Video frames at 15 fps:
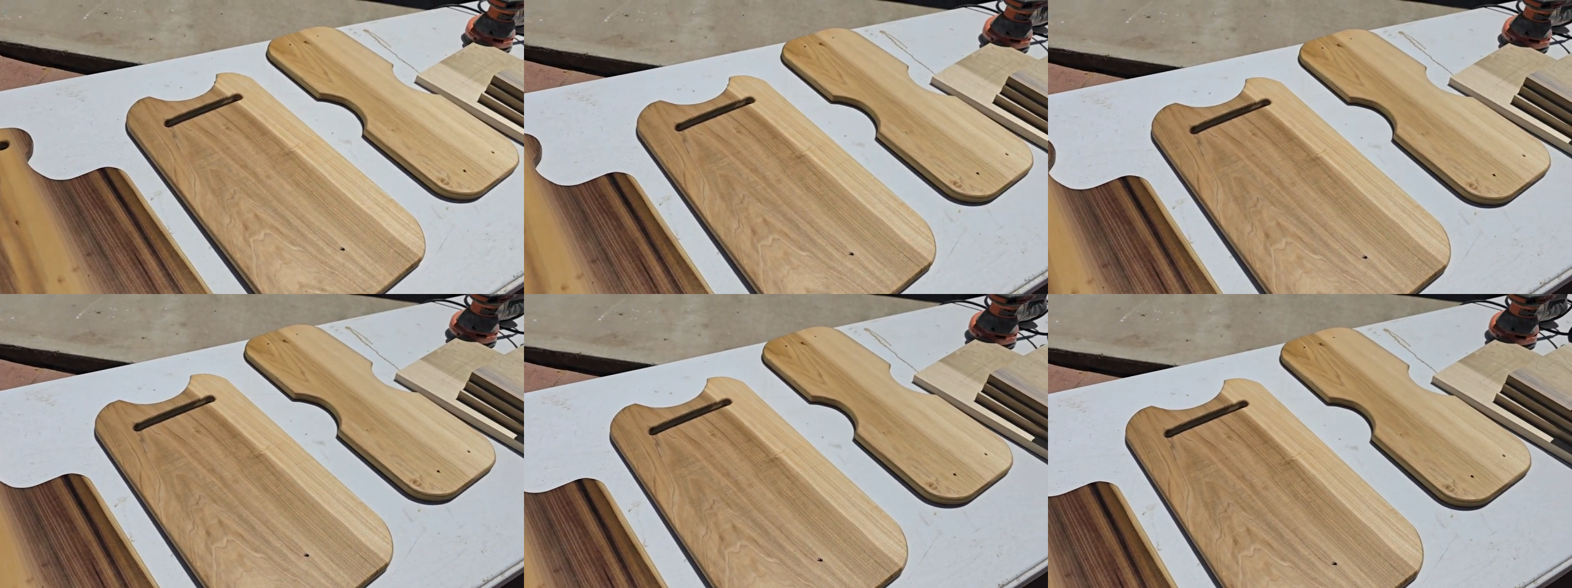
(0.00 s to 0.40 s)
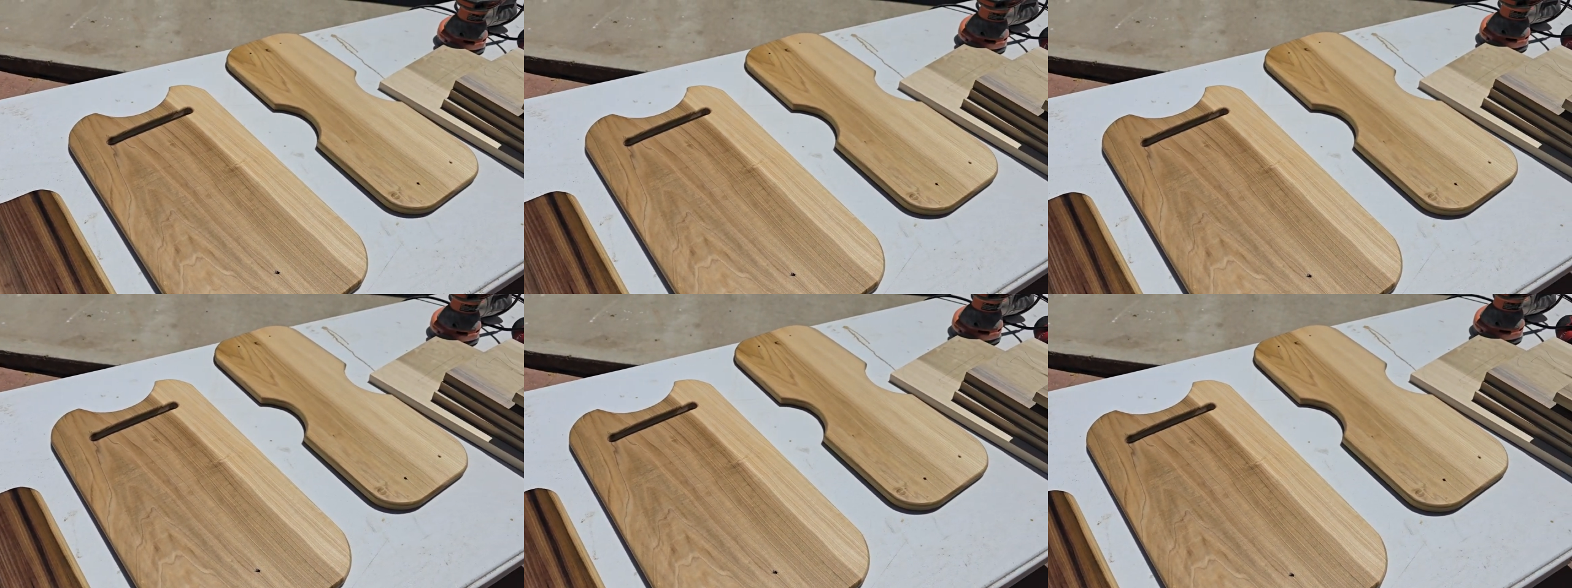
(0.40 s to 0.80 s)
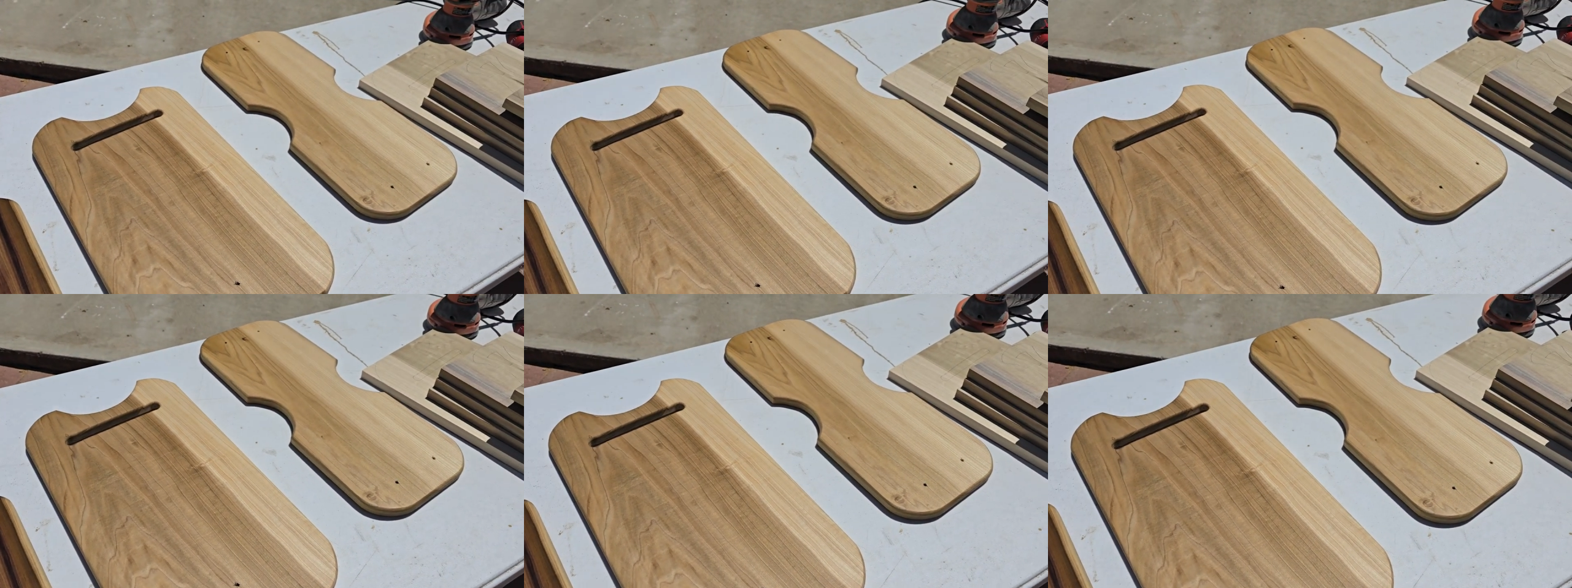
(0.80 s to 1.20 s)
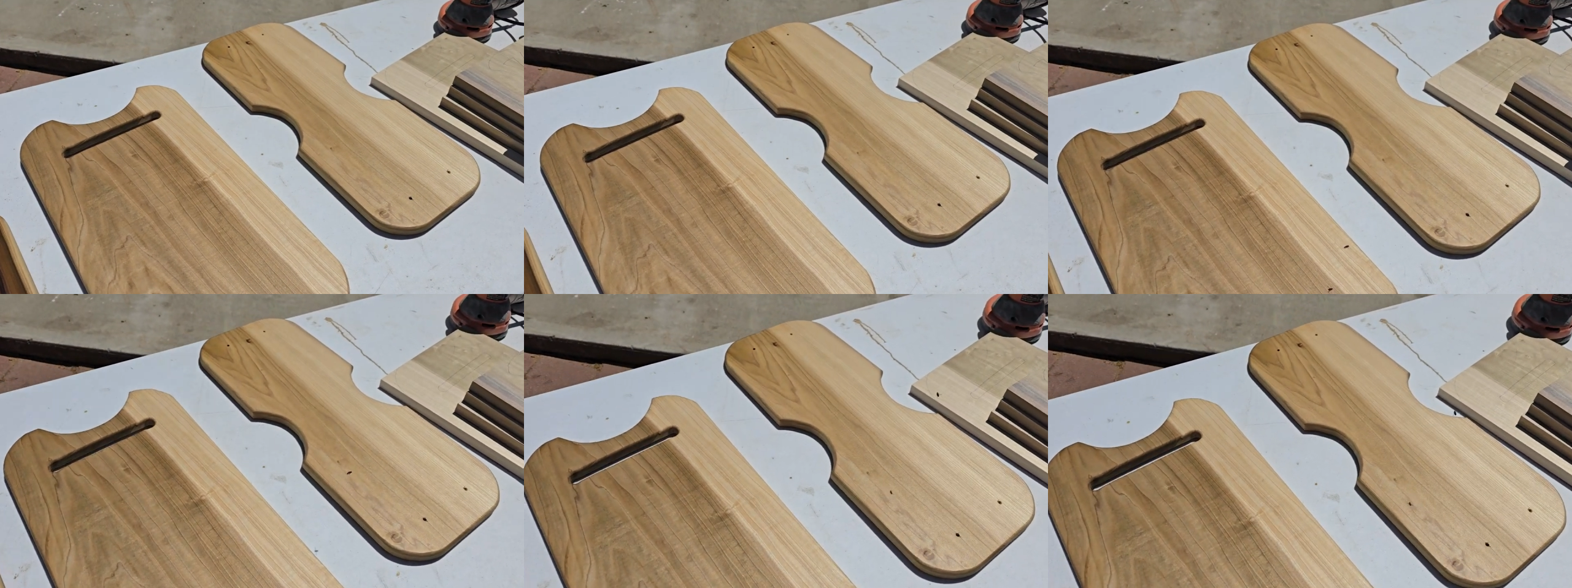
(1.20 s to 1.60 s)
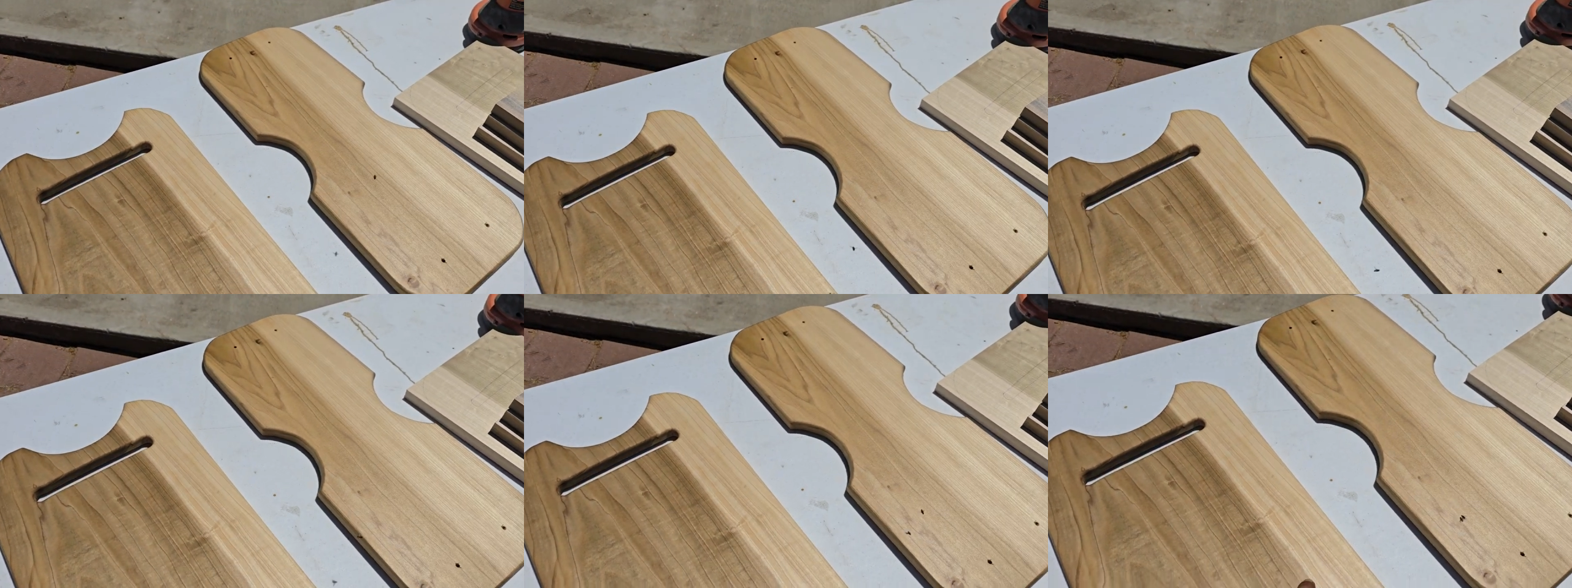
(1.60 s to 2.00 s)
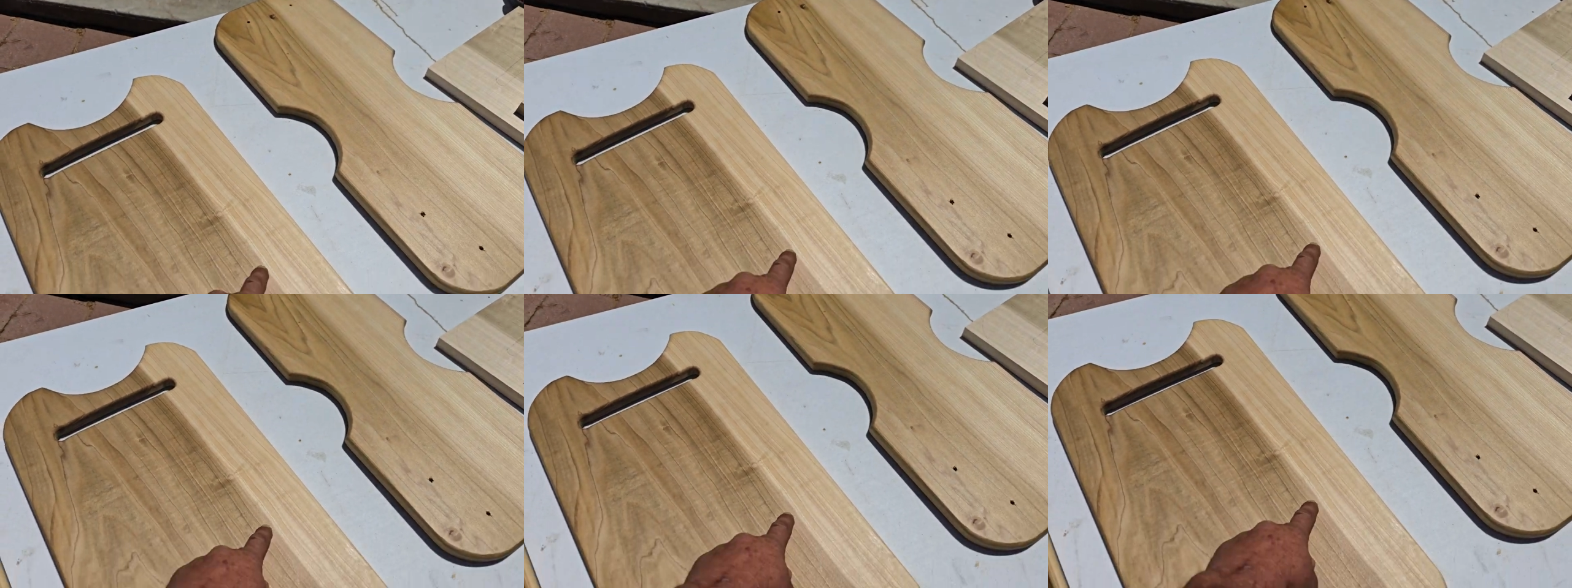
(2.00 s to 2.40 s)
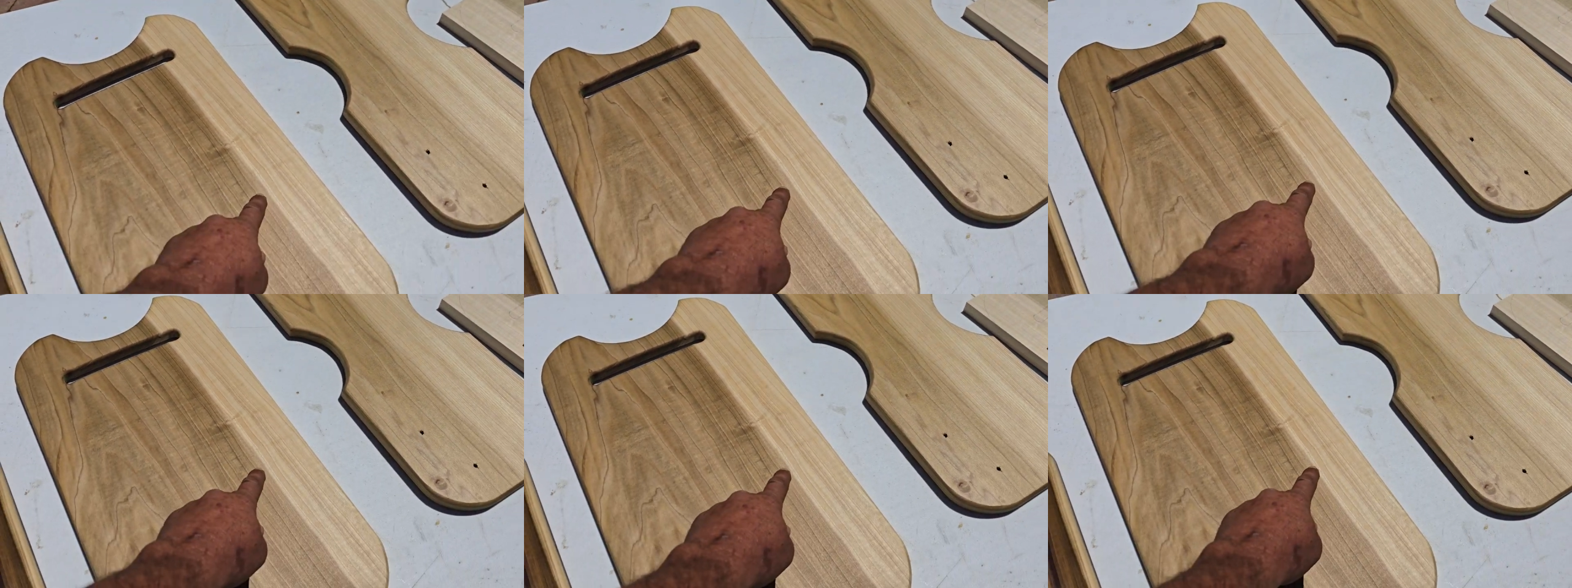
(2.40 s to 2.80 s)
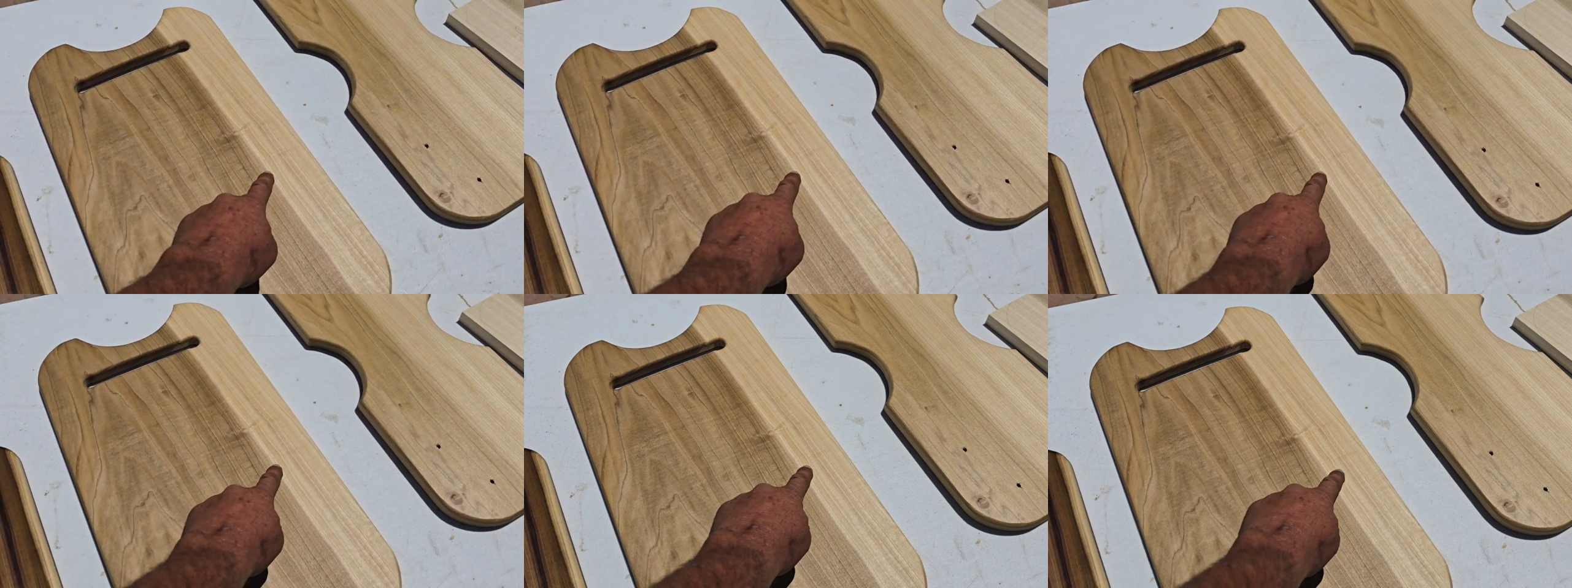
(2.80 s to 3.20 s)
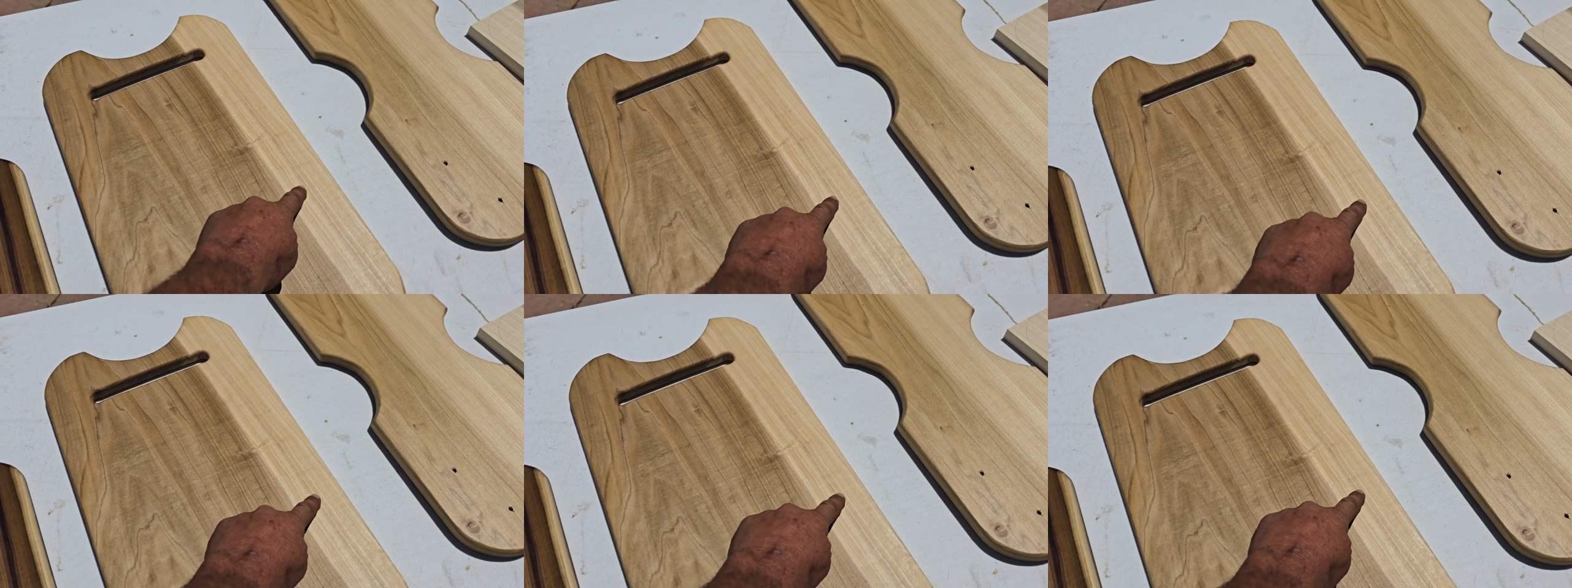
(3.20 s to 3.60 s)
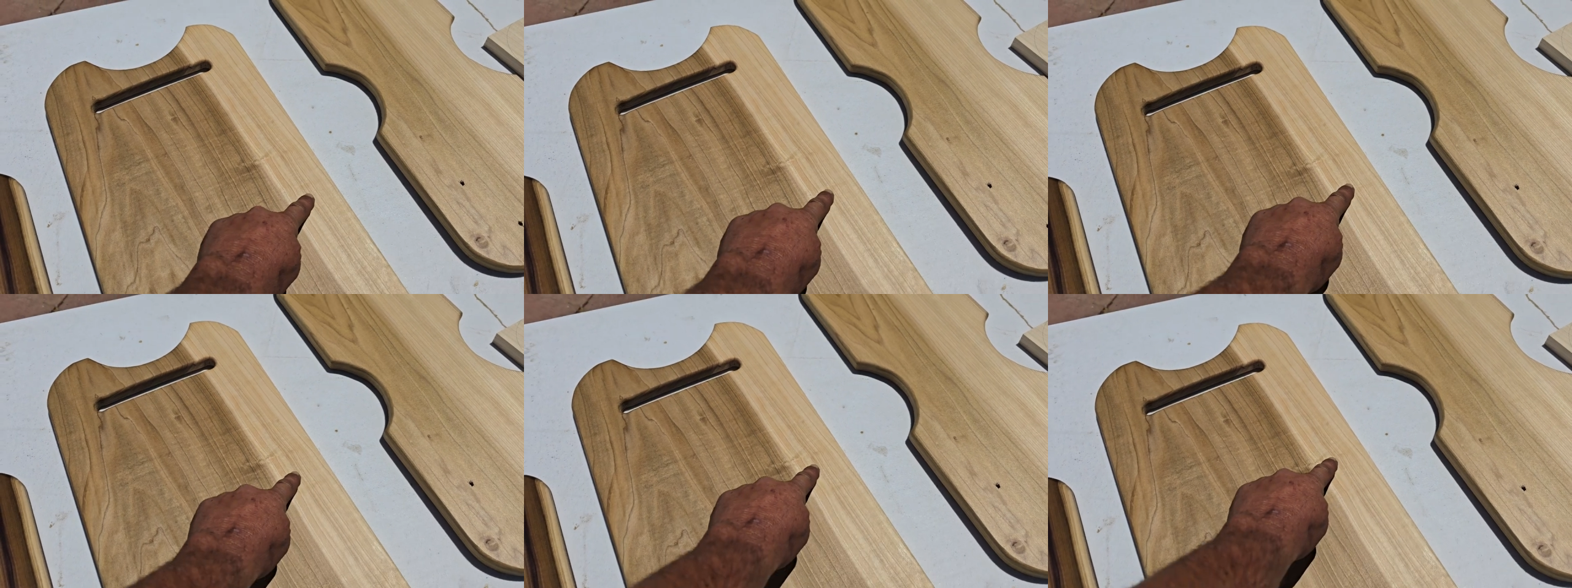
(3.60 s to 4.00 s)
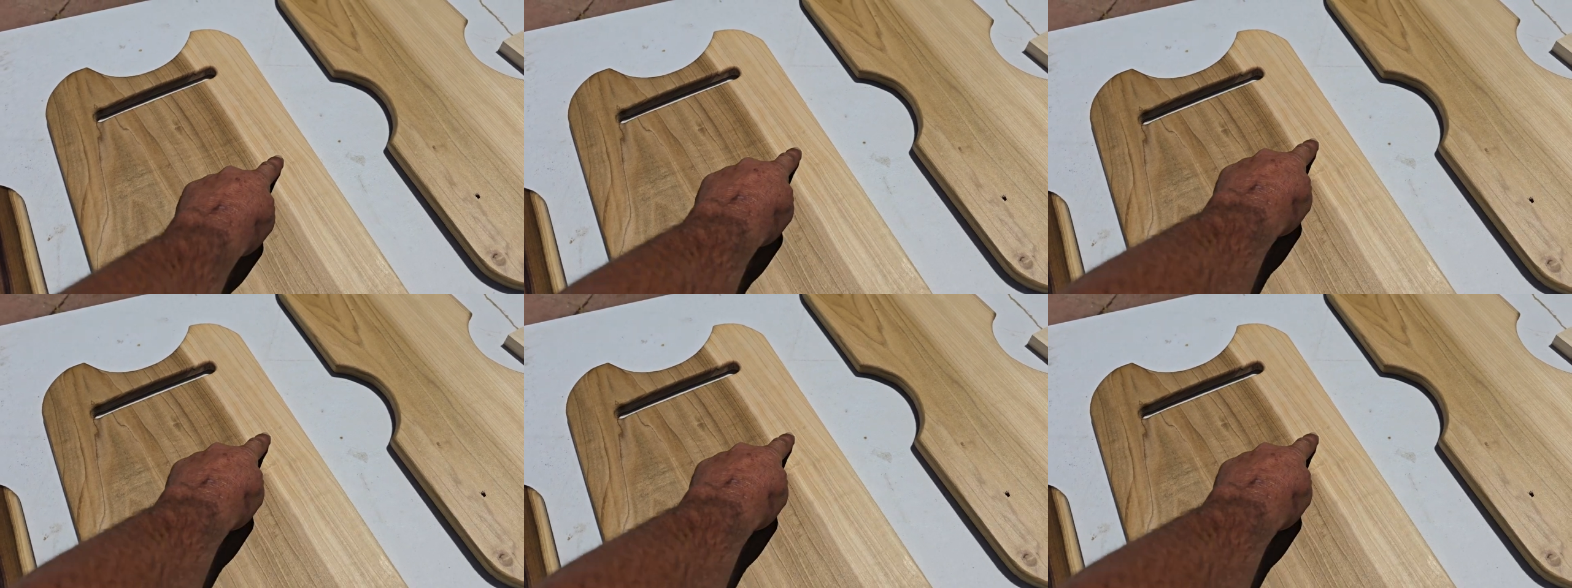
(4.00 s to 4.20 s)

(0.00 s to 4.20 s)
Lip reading: (no speaker visible)